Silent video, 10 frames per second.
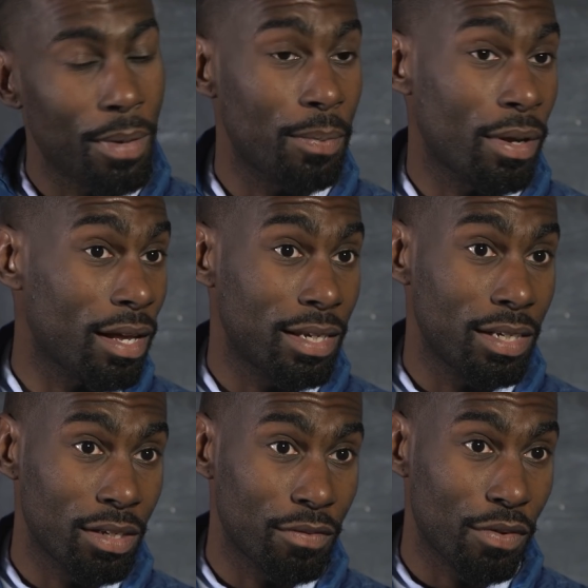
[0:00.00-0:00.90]
Mike Brown got
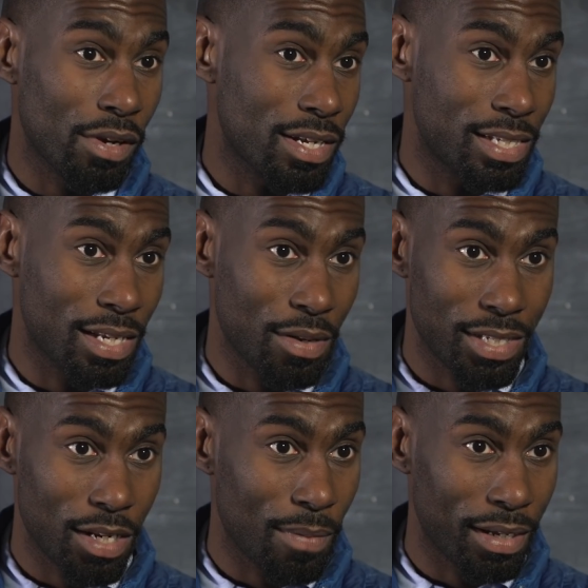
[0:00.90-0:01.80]
killed in Ferguson, I was
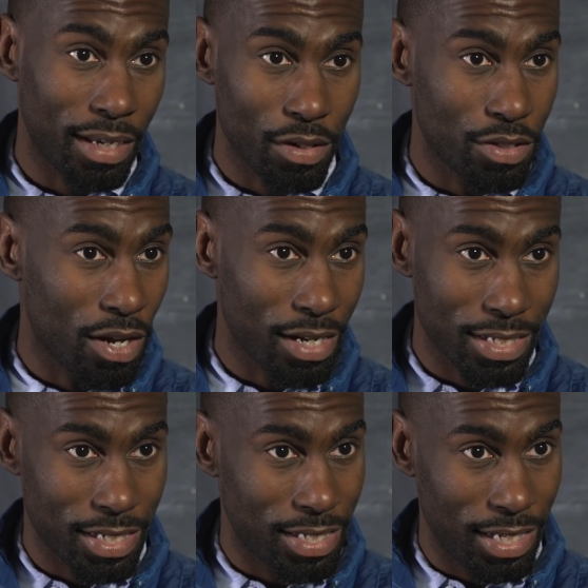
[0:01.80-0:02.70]
sitting on my couch on
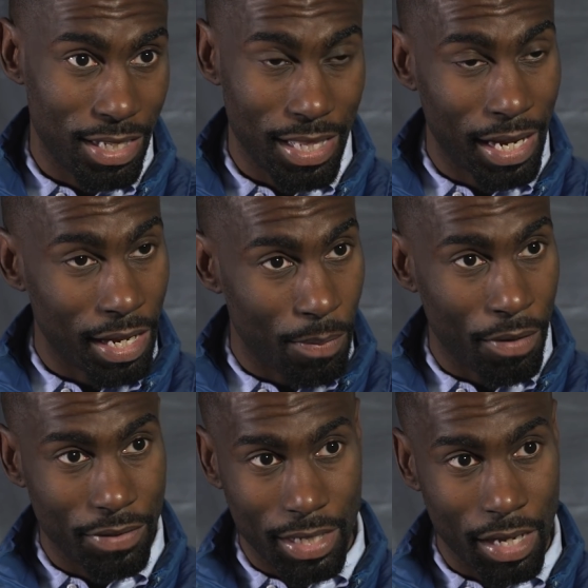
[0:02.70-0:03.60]
August 16th. I got up
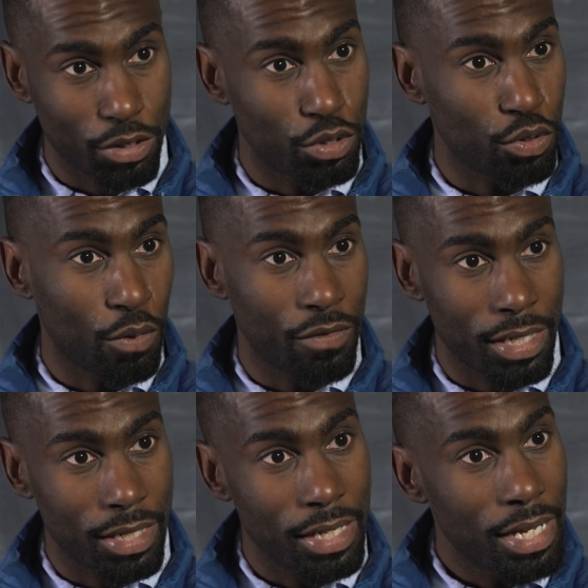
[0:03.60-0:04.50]
off the couch, drove
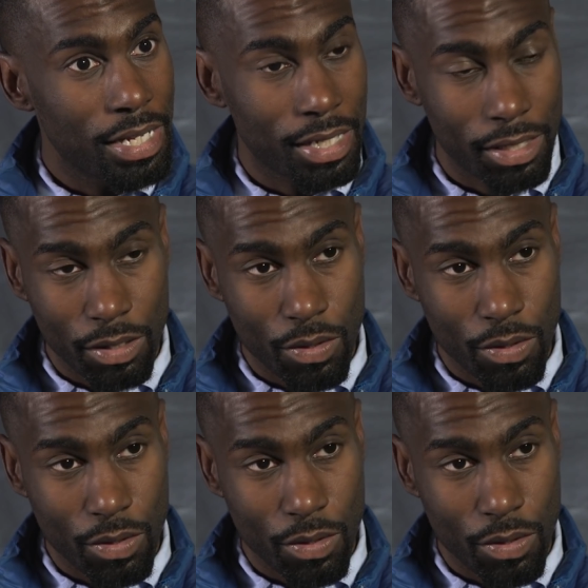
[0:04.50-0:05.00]
to St.